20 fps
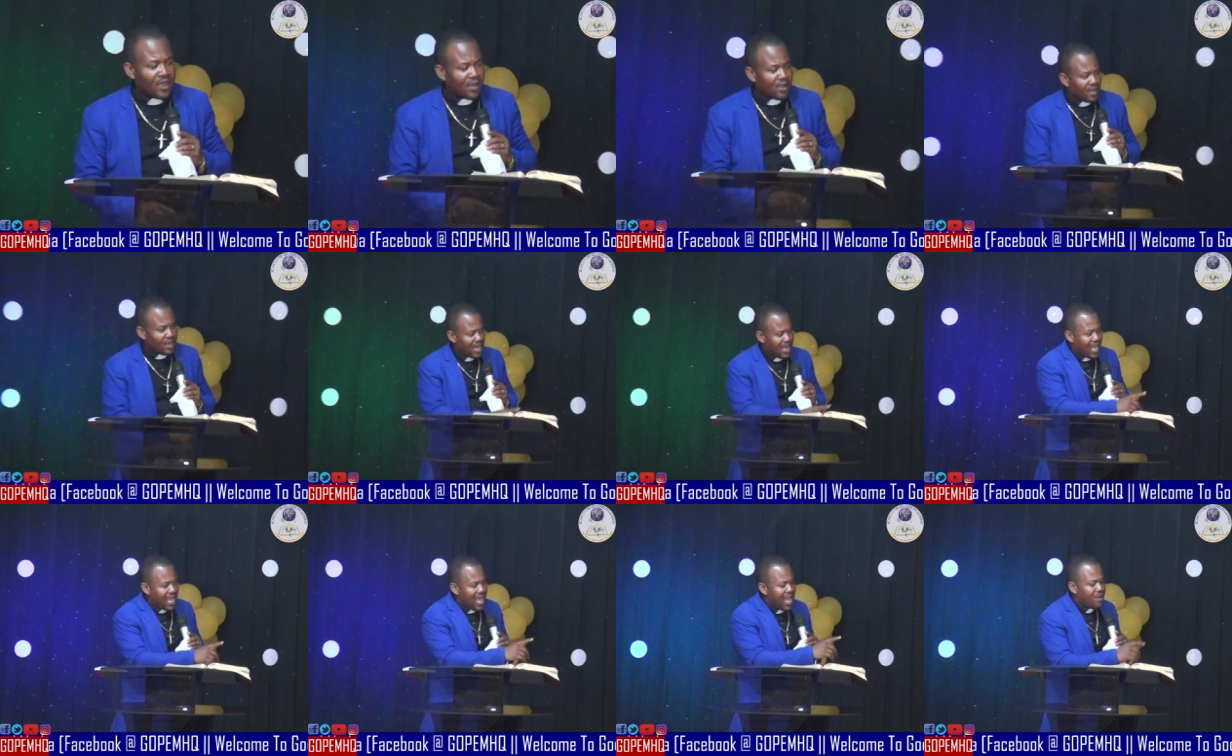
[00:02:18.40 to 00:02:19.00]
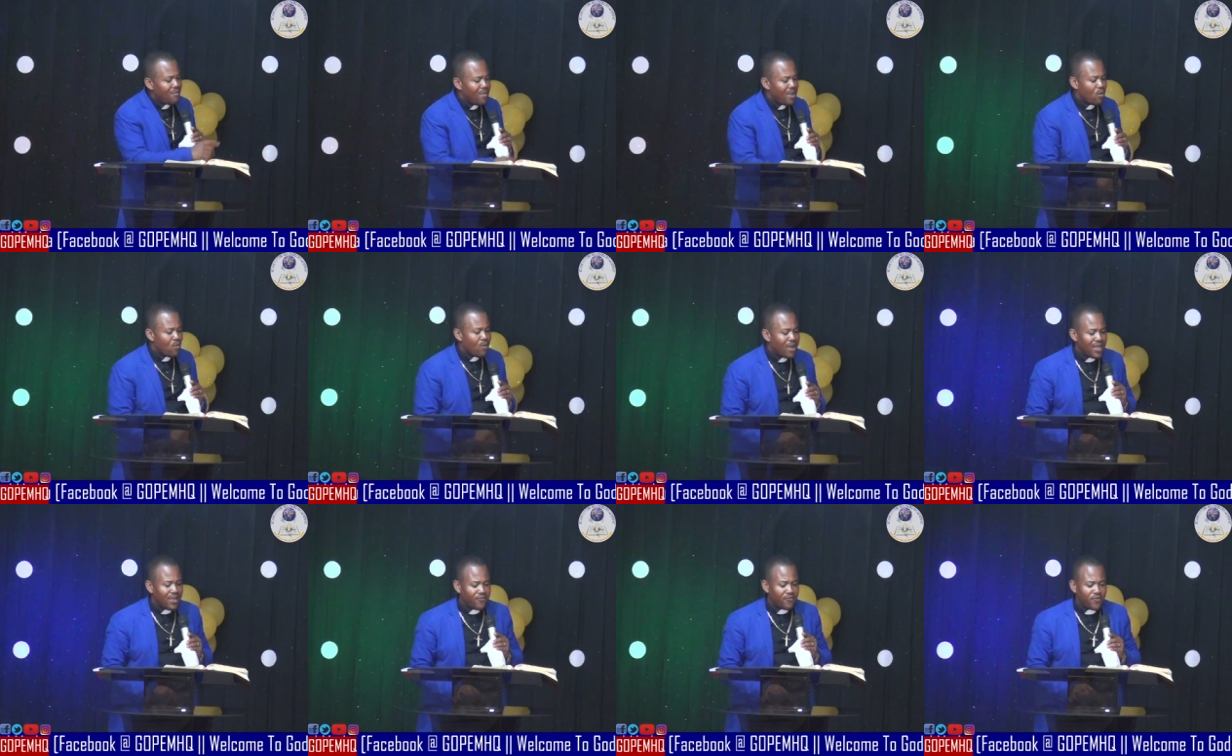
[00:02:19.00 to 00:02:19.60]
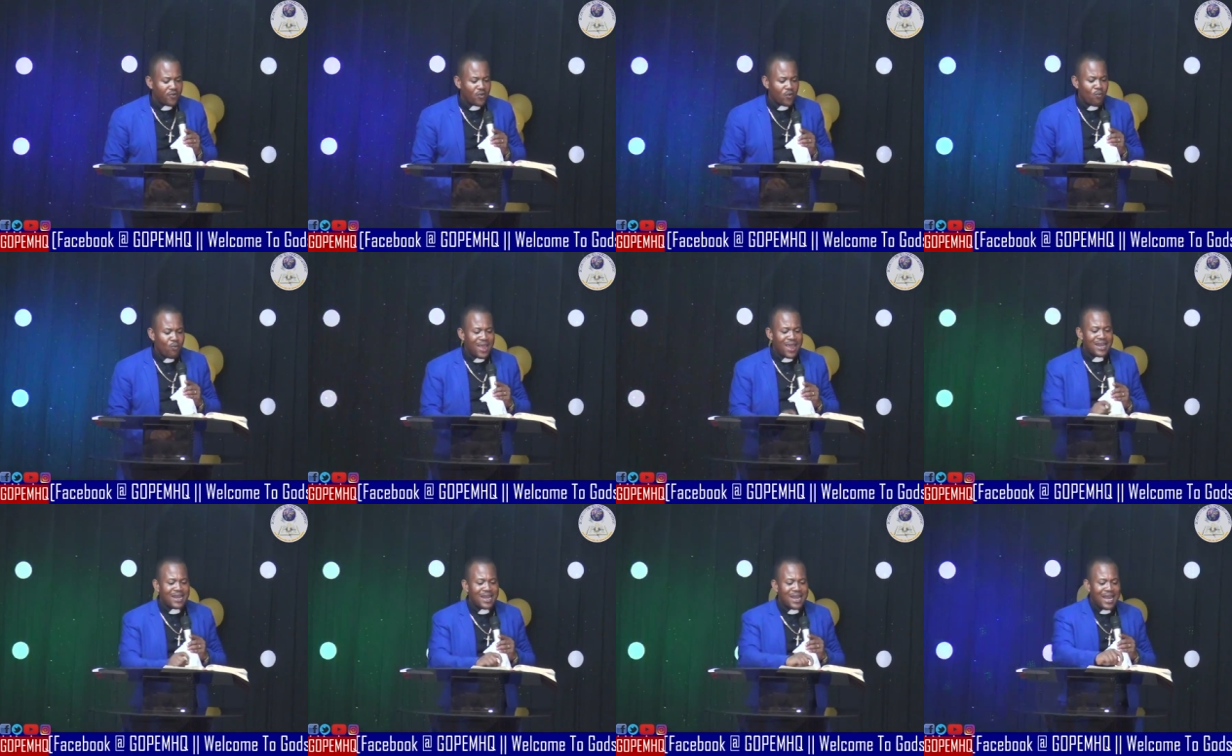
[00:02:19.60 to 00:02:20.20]
that I and my wife, we
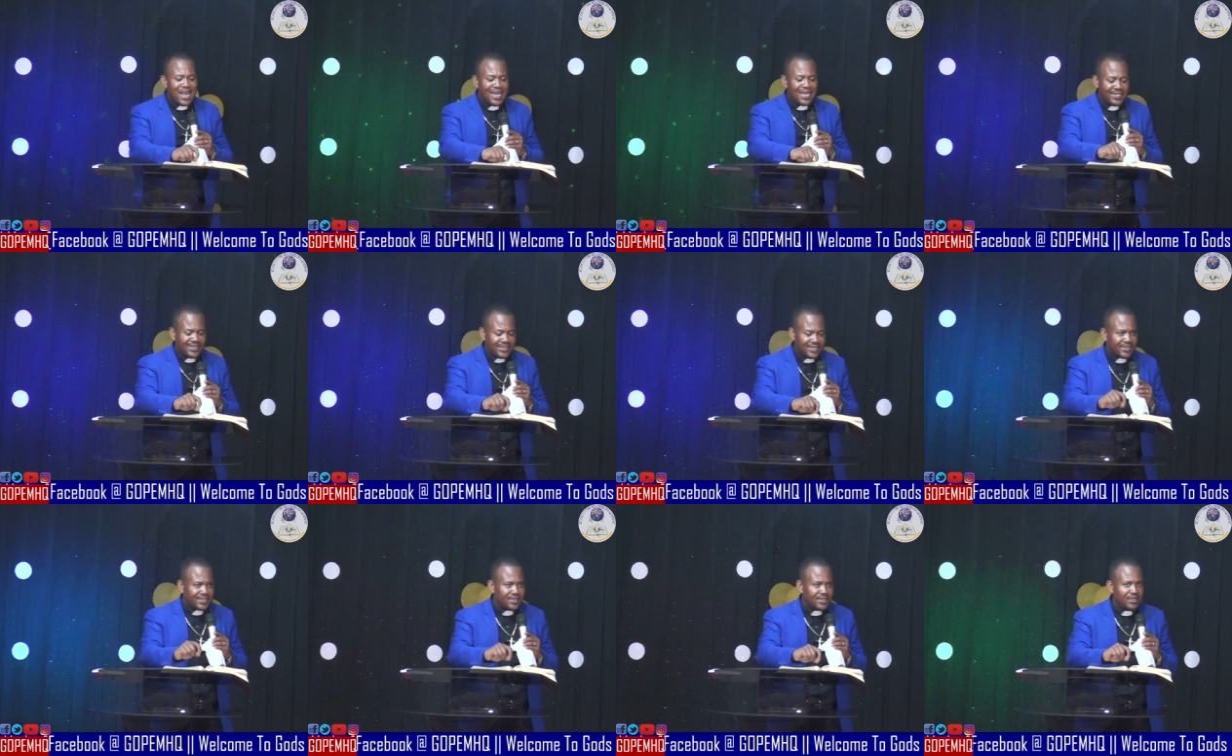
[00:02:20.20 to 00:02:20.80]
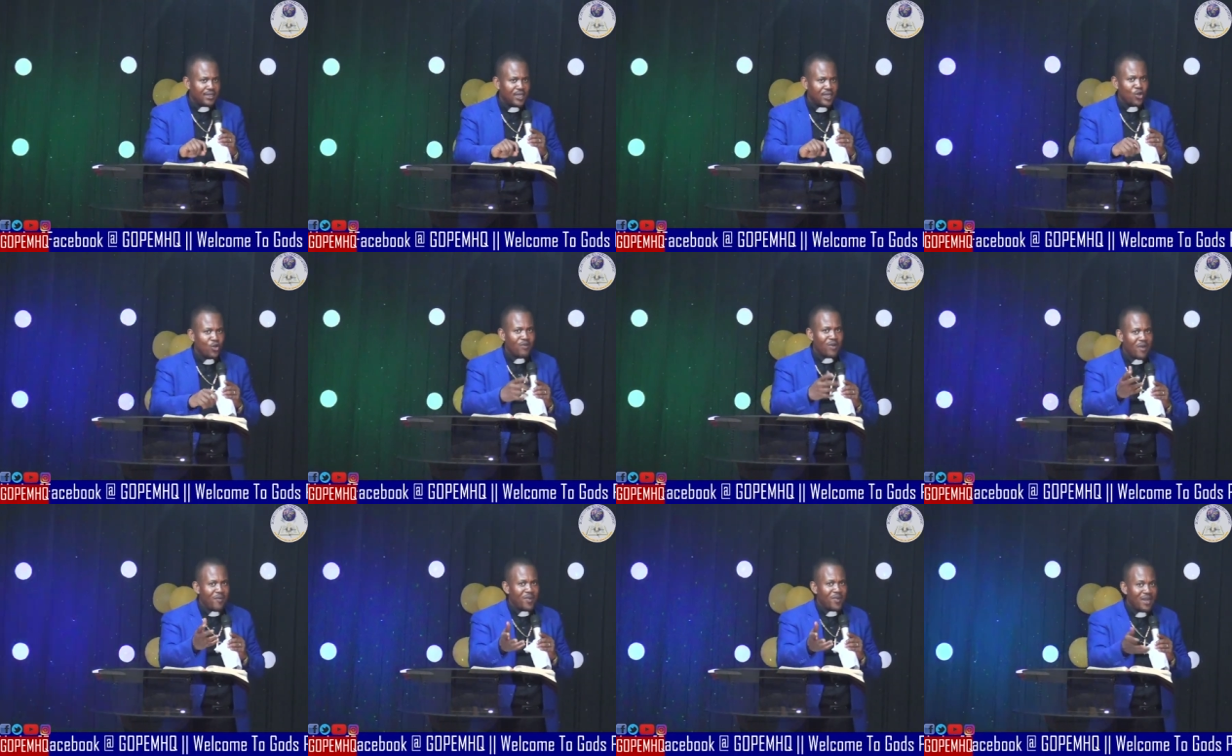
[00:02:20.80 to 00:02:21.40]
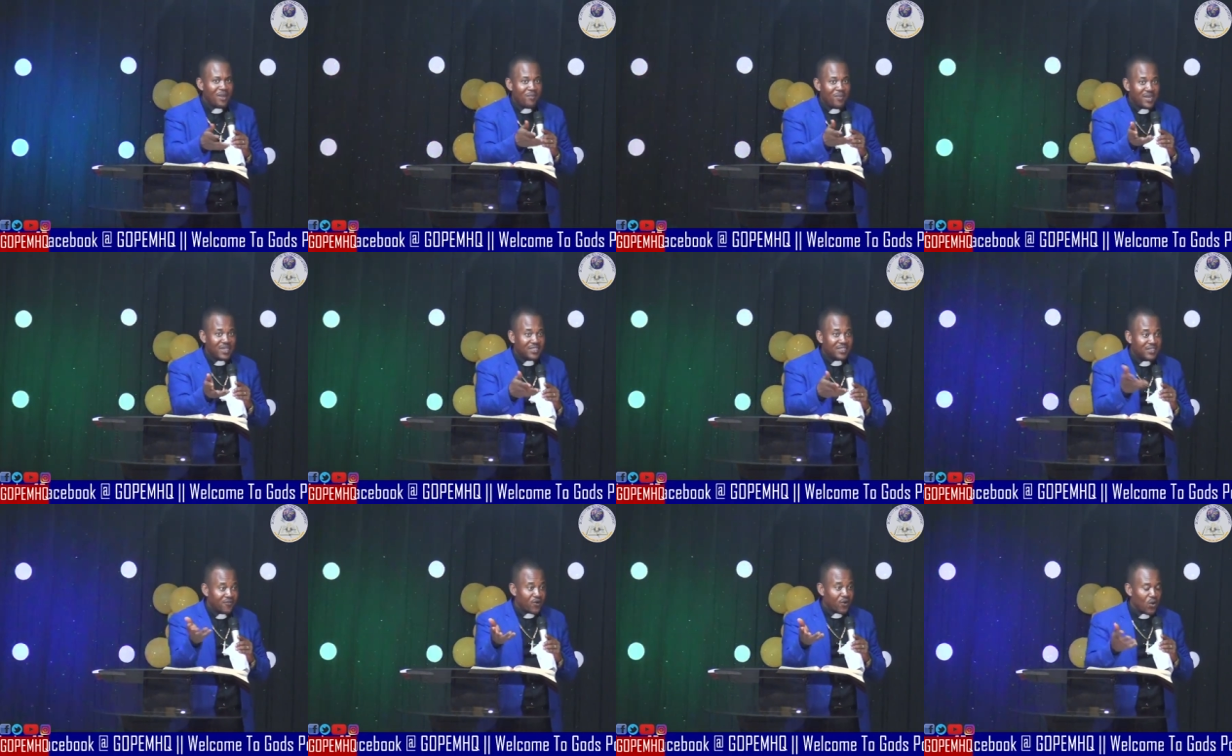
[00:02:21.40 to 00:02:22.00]
analyzed, you know, we have been in
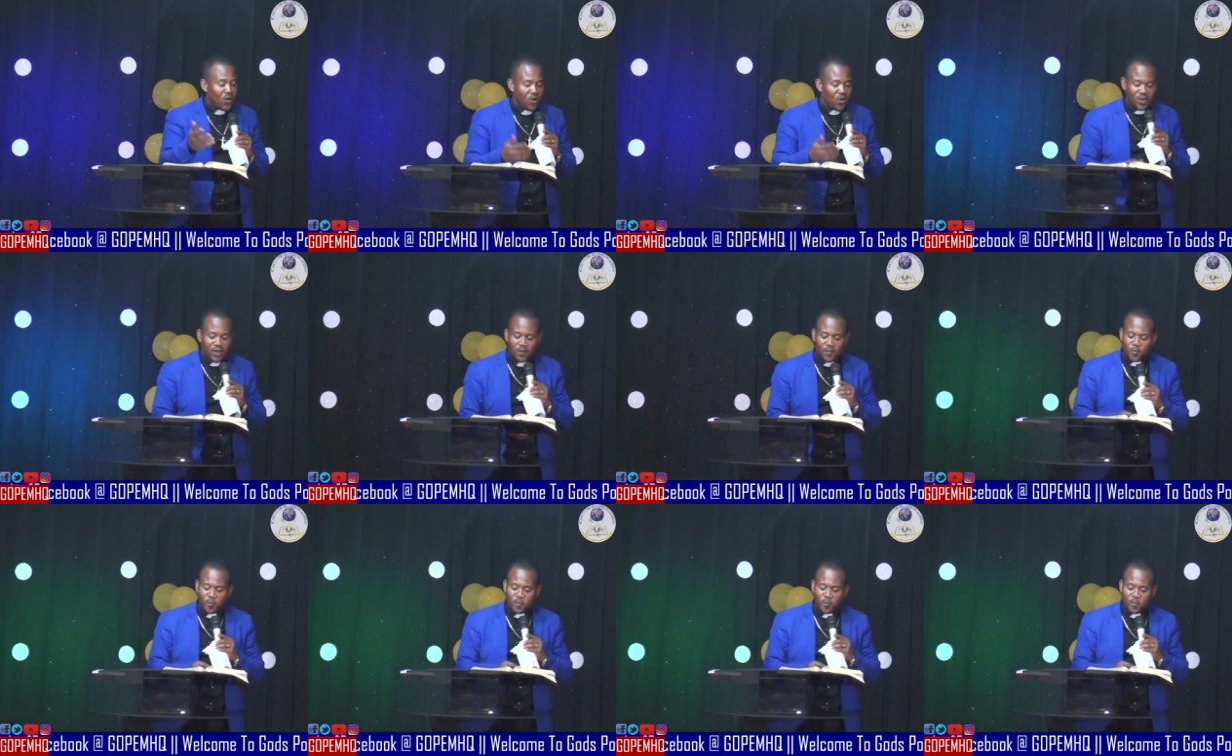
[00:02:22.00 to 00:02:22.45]
ministry for long.